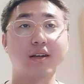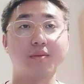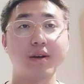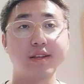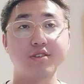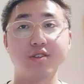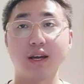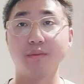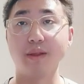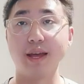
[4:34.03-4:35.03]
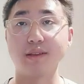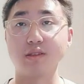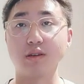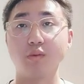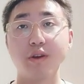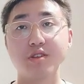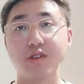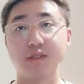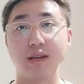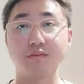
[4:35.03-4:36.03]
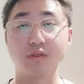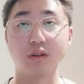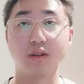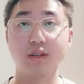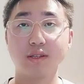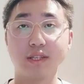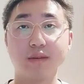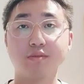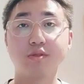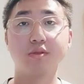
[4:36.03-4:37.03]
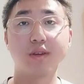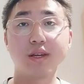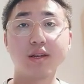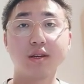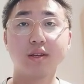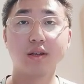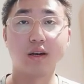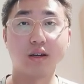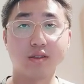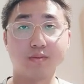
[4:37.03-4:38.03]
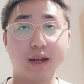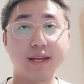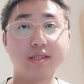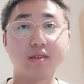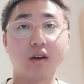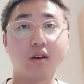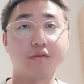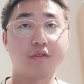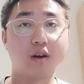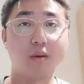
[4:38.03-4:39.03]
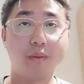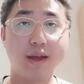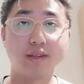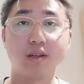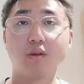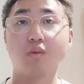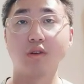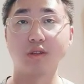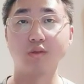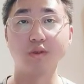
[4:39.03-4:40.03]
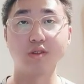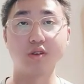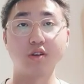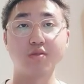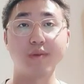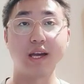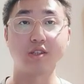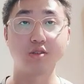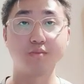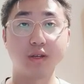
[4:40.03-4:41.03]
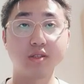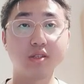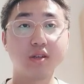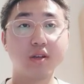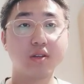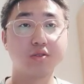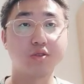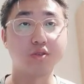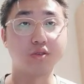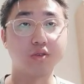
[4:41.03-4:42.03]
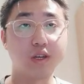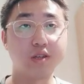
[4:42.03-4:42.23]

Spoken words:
Malaysia plan, which them Team 3 aspects of better water resource management to